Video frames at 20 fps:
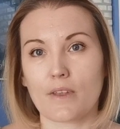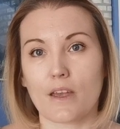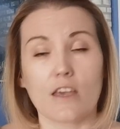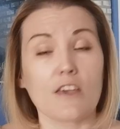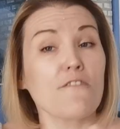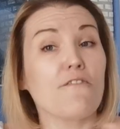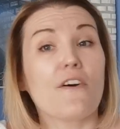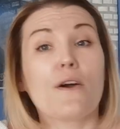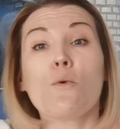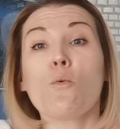
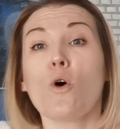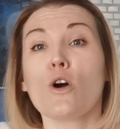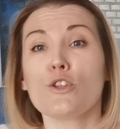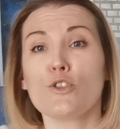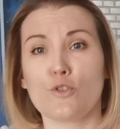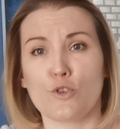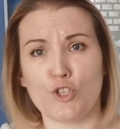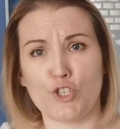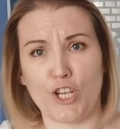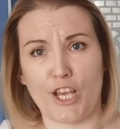if I
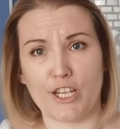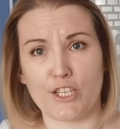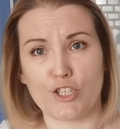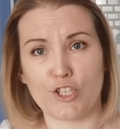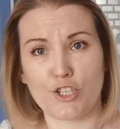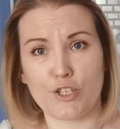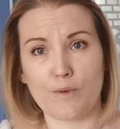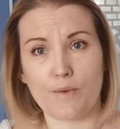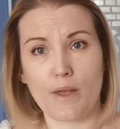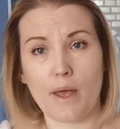want to
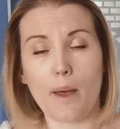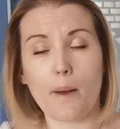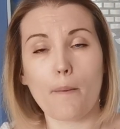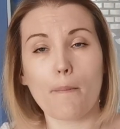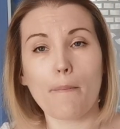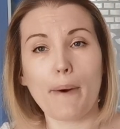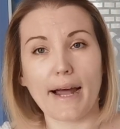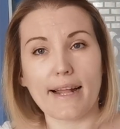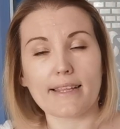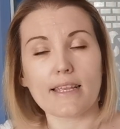change.
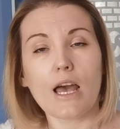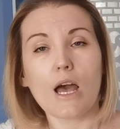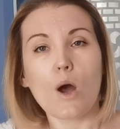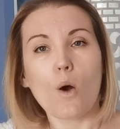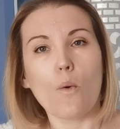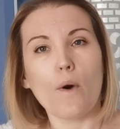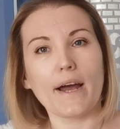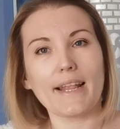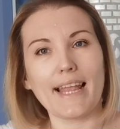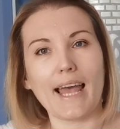But
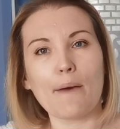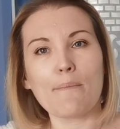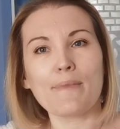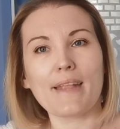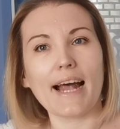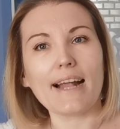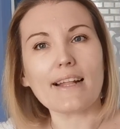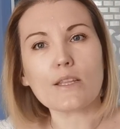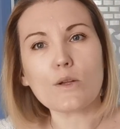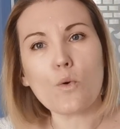when I'm
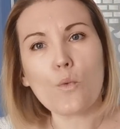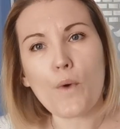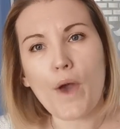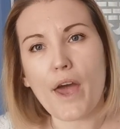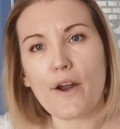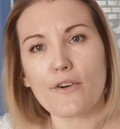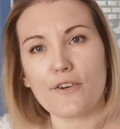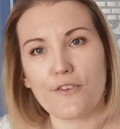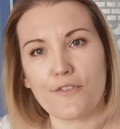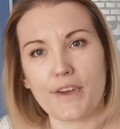not
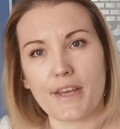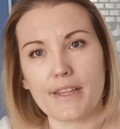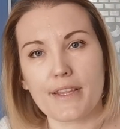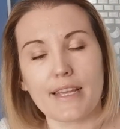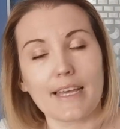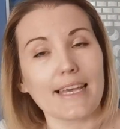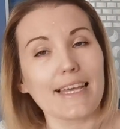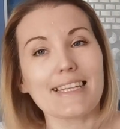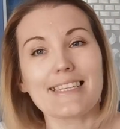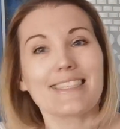aware of it,
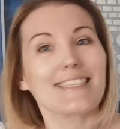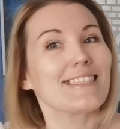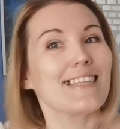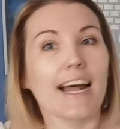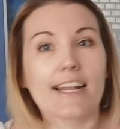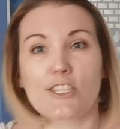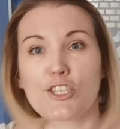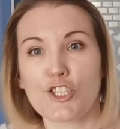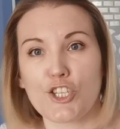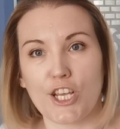it's
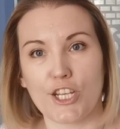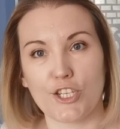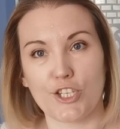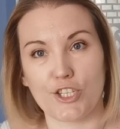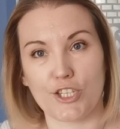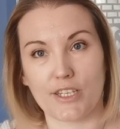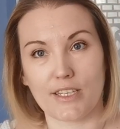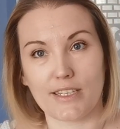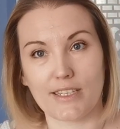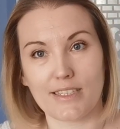not
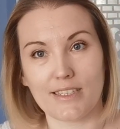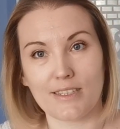changing.